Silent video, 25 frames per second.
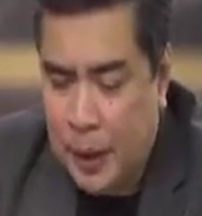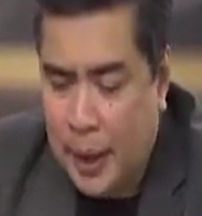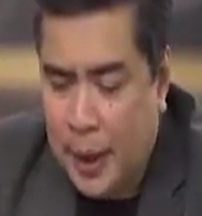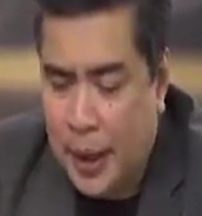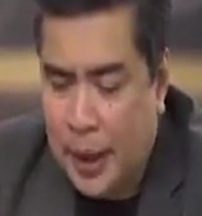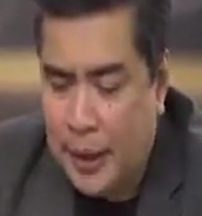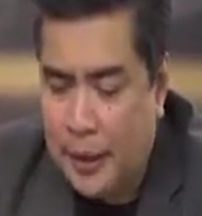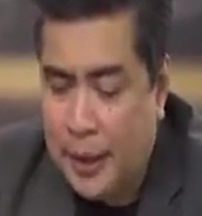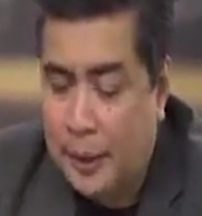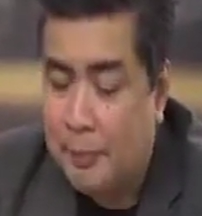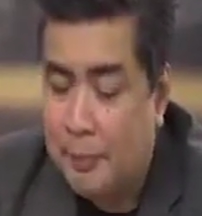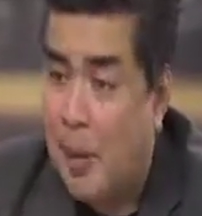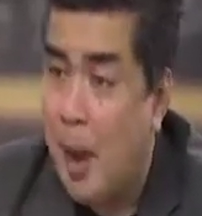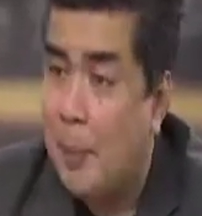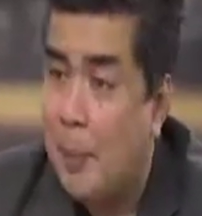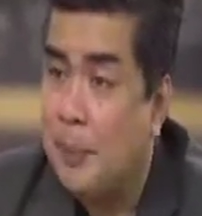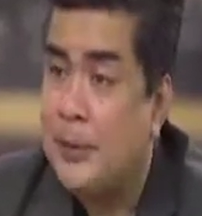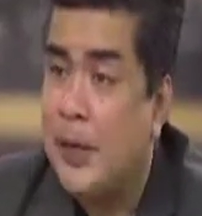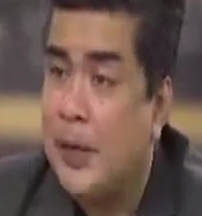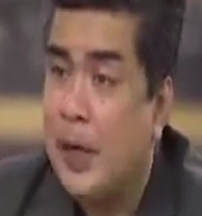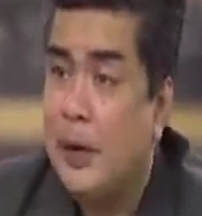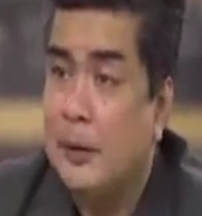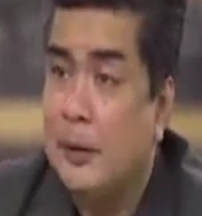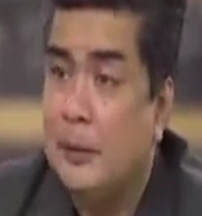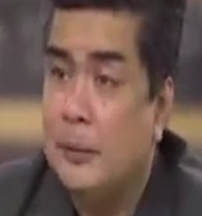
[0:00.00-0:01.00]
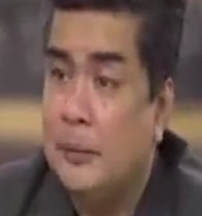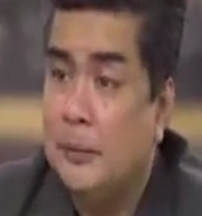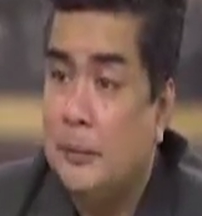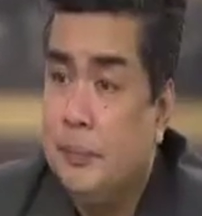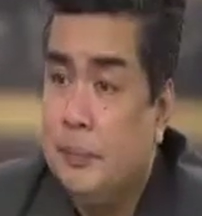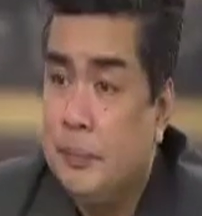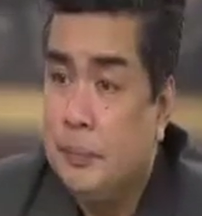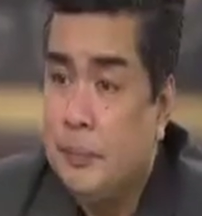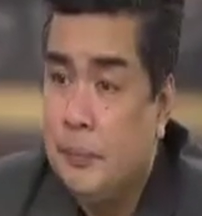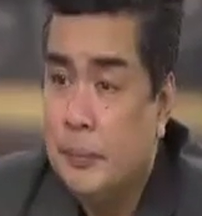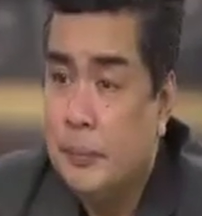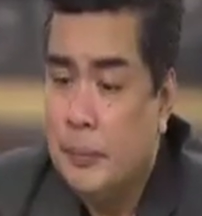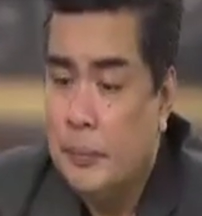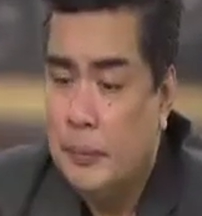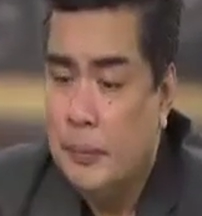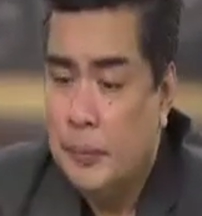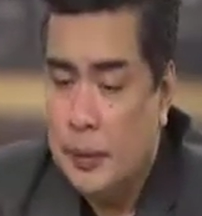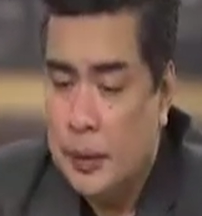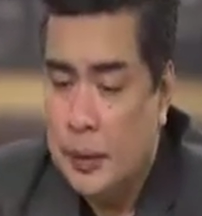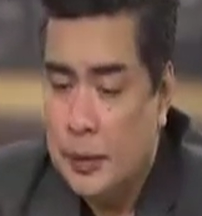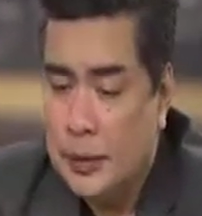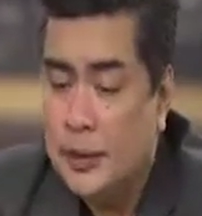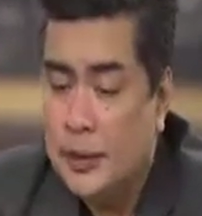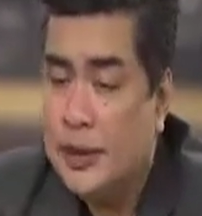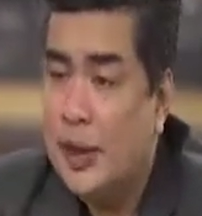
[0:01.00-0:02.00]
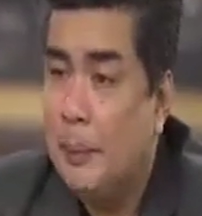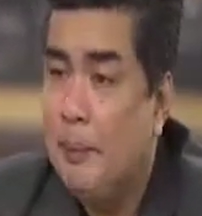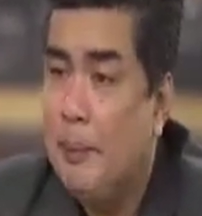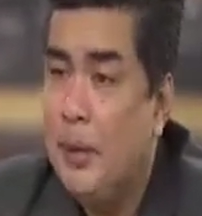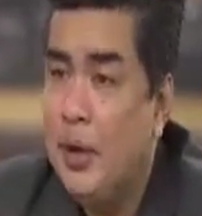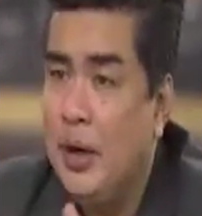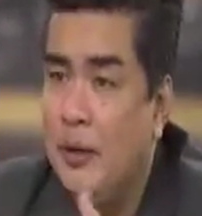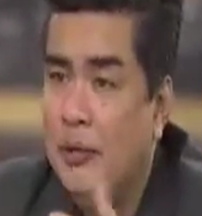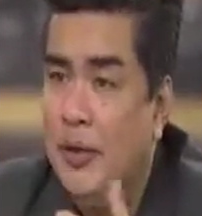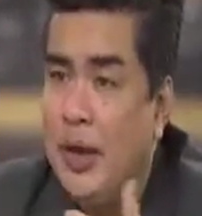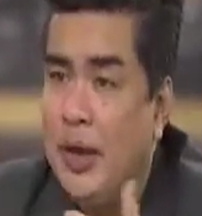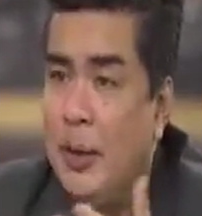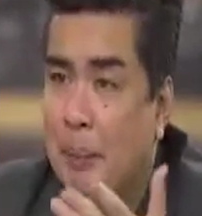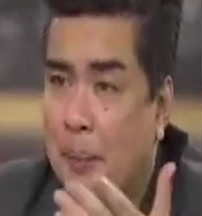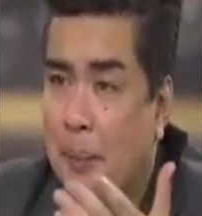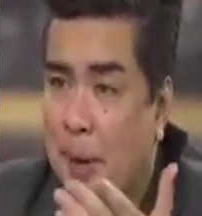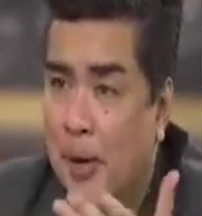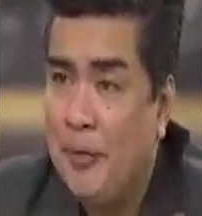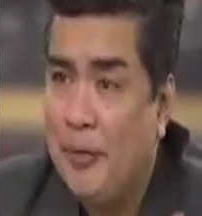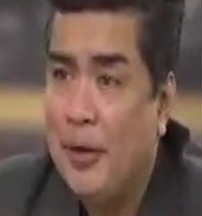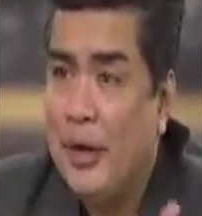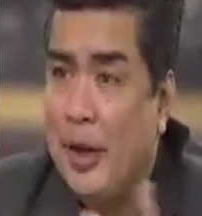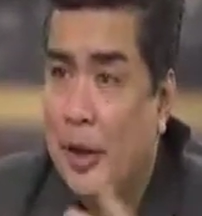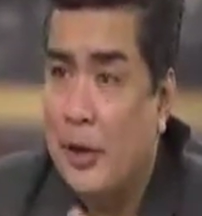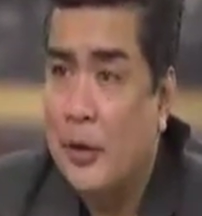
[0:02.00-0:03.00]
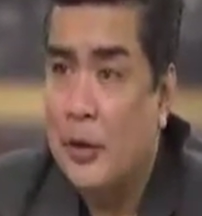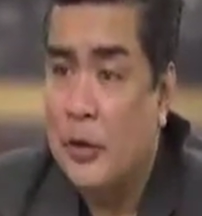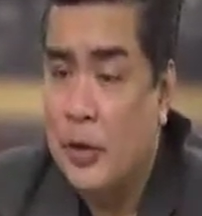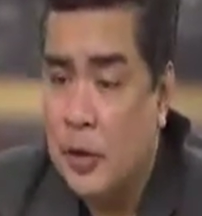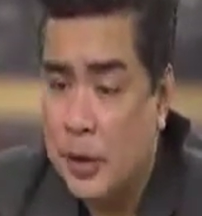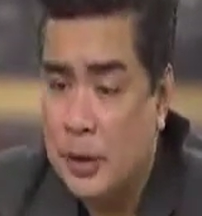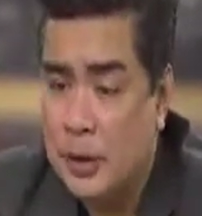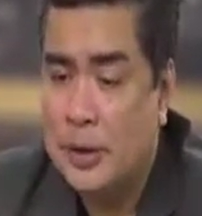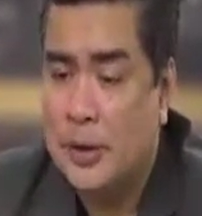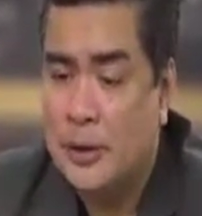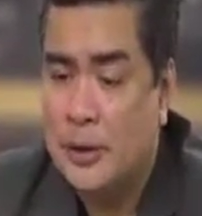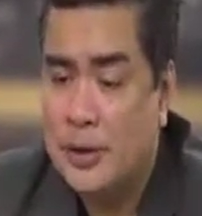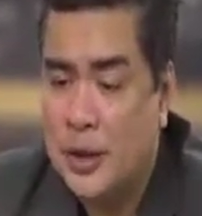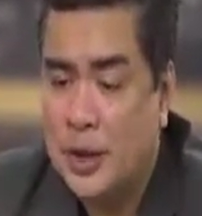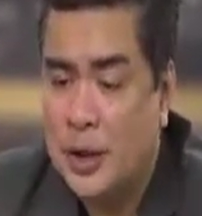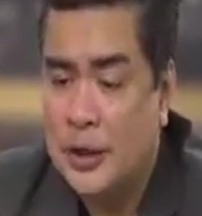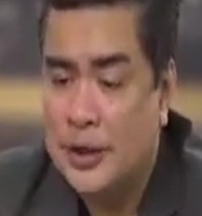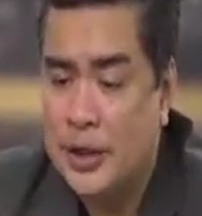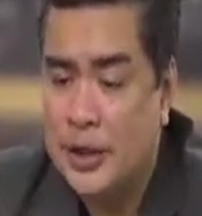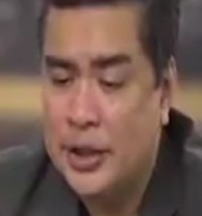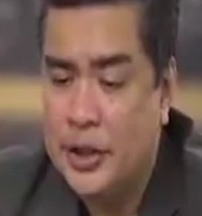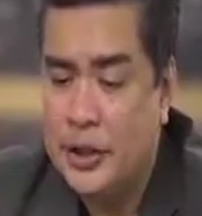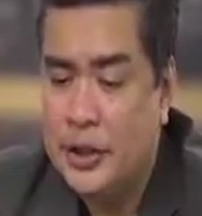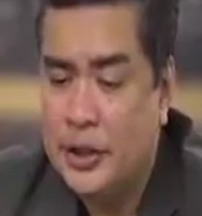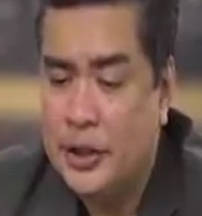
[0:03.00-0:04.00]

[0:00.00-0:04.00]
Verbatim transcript: And it pops out. It pops out, yes. So it's a beautifully, perfectly cooked sausage.